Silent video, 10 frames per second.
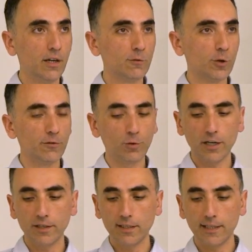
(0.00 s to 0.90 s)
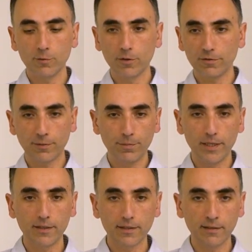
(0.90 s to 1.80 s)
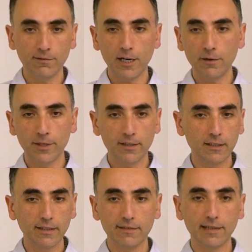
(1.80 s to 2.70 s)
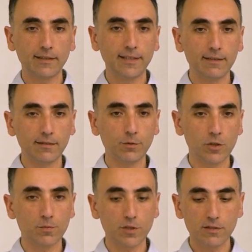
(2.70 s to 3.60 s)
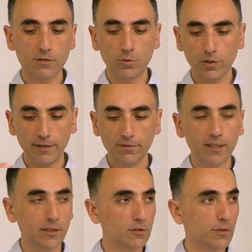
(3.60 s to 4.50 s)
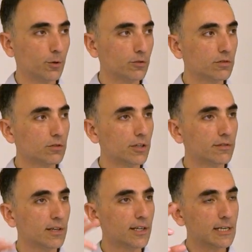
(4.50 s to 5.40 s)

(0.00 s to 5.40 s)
So if you are dealing with a big environment that has like 10 subscriptions, you will have 10 Git repositories.